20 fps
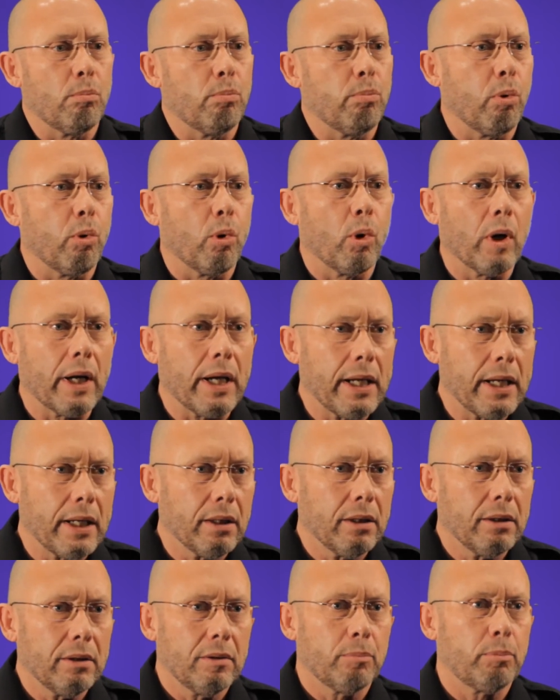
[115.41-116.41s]

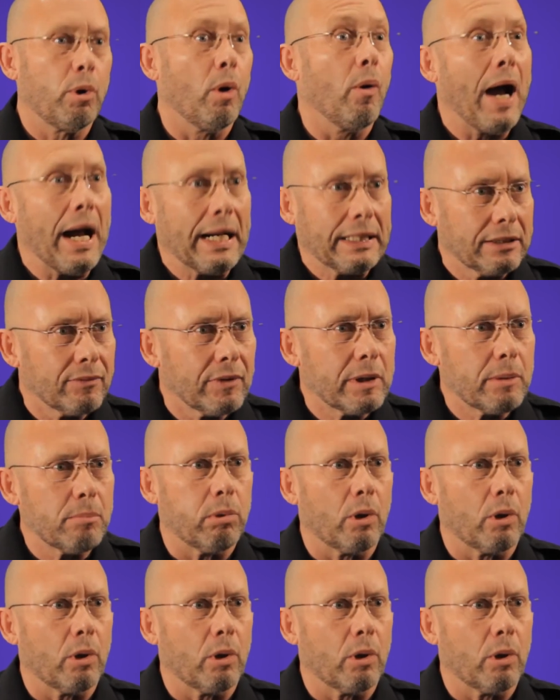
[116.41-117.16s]
bring, proactively